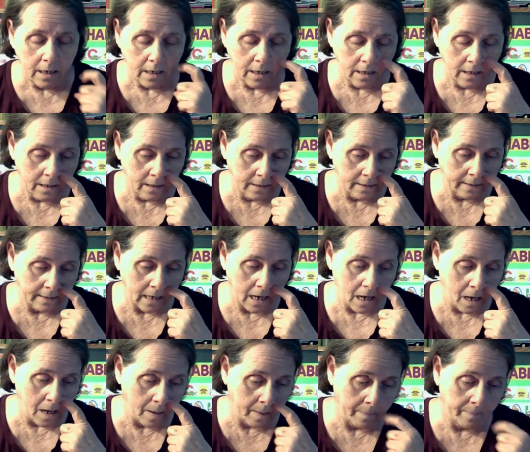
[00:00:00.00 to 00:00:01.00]
is
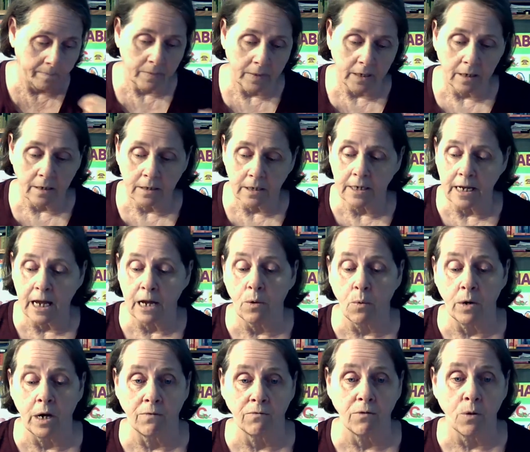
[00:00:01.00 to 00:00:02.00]
to take
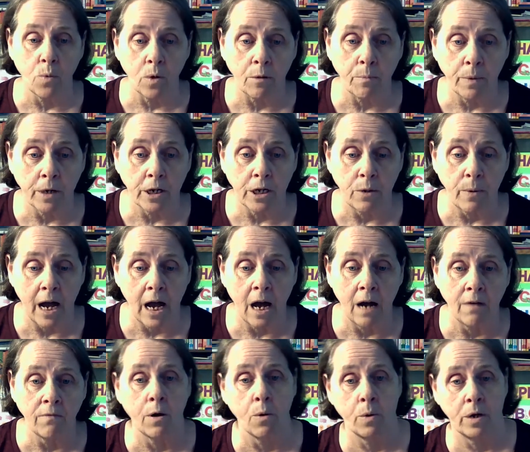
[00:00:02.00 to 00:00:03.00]
whatever workbook you
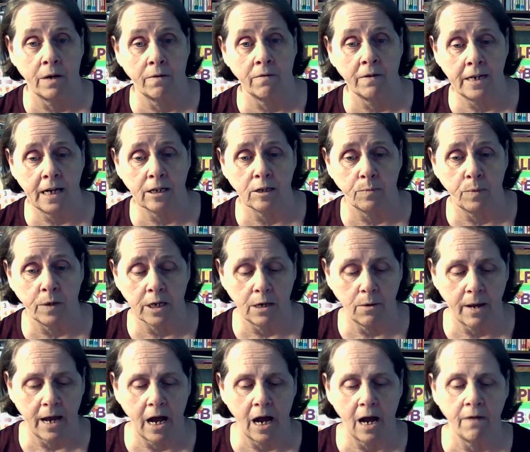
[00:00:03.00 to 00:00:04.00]
have or whatever textbook you
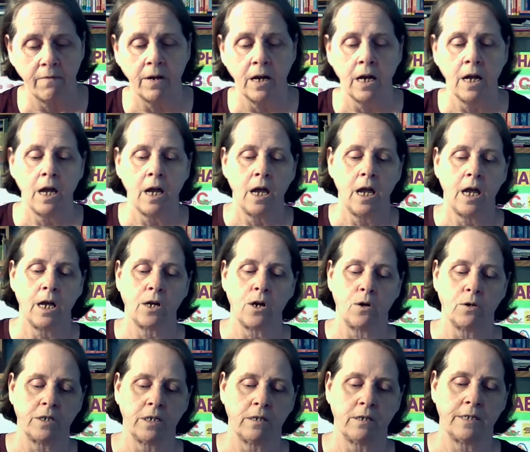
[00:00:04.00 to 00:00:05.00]
have and go
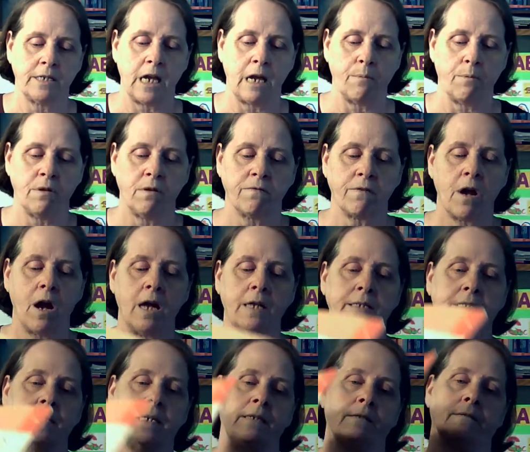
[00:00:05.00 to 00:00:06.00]
to the table of
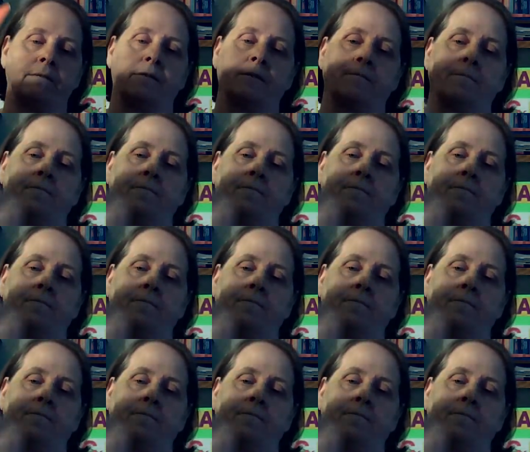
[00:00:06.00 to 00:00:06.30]
contents.